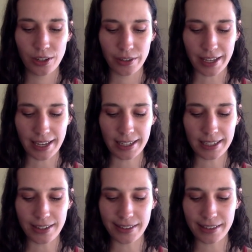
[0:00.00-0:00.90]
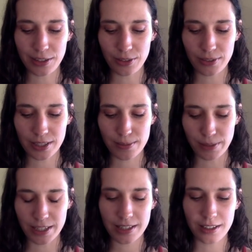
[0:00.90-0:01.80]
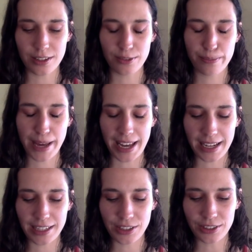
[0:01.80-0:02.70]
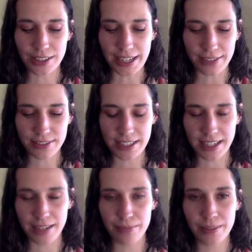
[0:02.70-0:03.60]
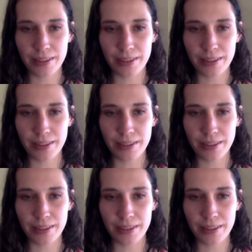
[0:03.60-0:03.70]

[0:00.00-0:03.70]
Okay, now I think you've experienced a lot of pain in your lifetime.